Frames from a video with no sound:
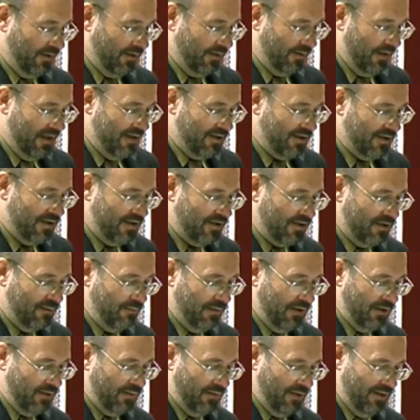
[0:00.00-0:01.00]
"The
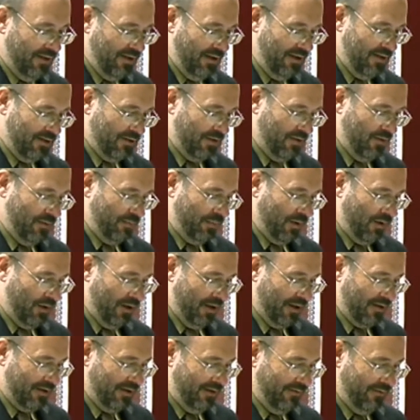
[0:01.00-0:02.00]
transition between these two
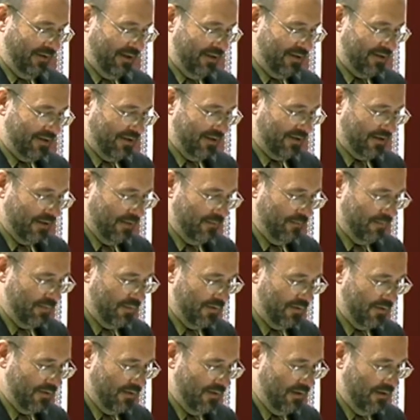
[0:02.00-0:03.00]
productivity
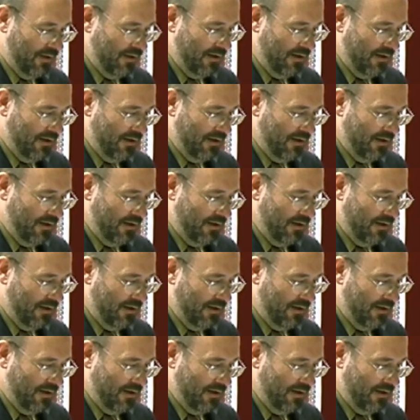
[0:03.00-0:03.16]
systems,